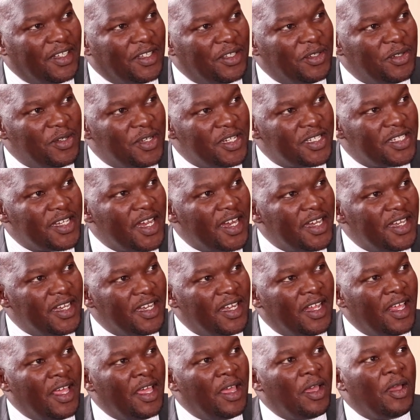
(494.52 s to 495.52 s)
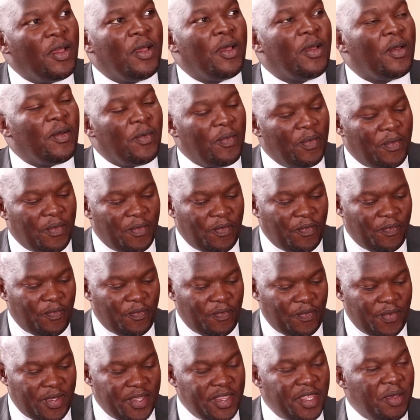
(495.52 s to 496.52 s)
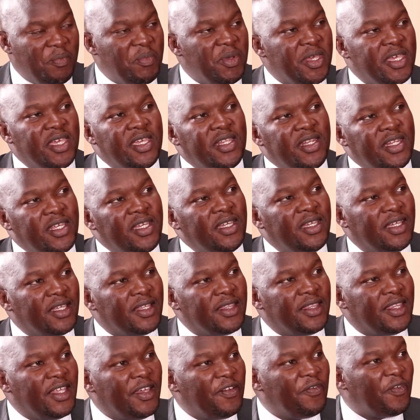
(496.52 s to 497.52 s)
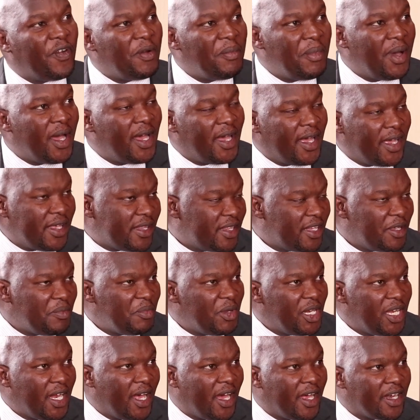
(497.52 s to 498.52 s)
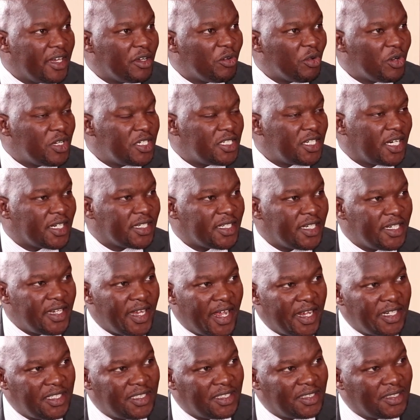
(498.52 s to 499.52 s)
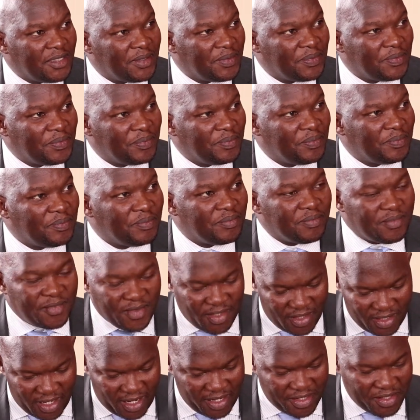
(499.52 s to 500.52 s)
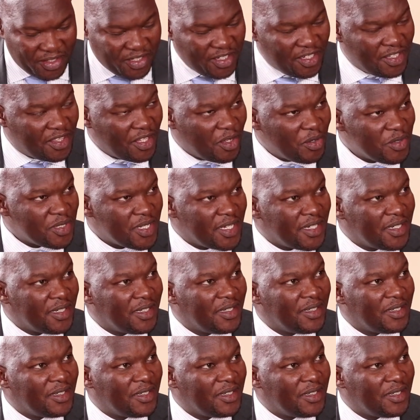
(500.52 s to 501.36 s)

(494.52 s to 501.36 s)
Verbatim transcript: You understand? Yeah. In the beginning, the farmer and the miller had contracted at 3,000. At 3,000.